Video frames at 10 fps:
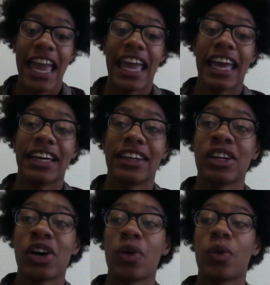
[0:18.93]

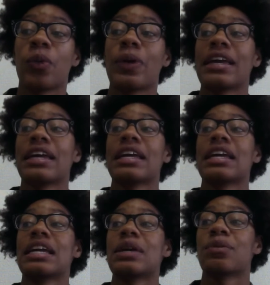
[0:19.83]
and
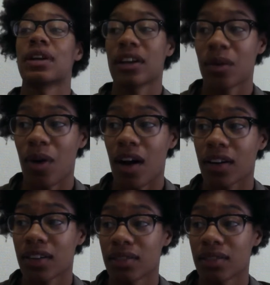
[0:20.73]
we went on a walk.